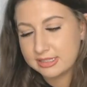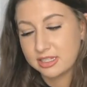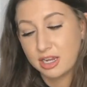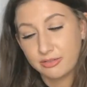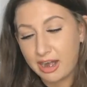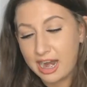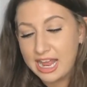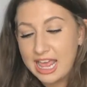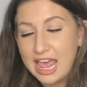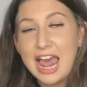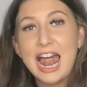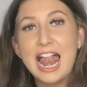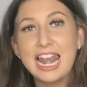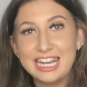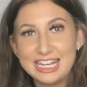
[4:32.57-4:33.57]
So right,
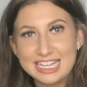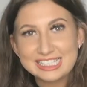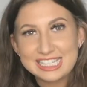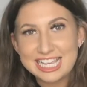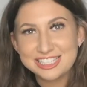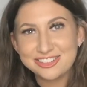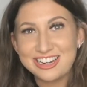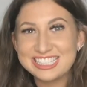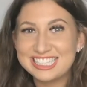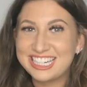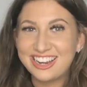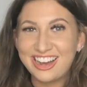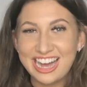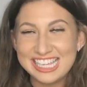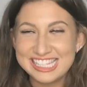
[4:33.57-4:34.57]
let's get scratching
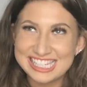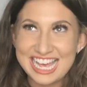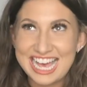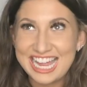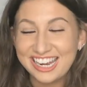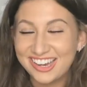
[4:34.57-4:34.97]
guys and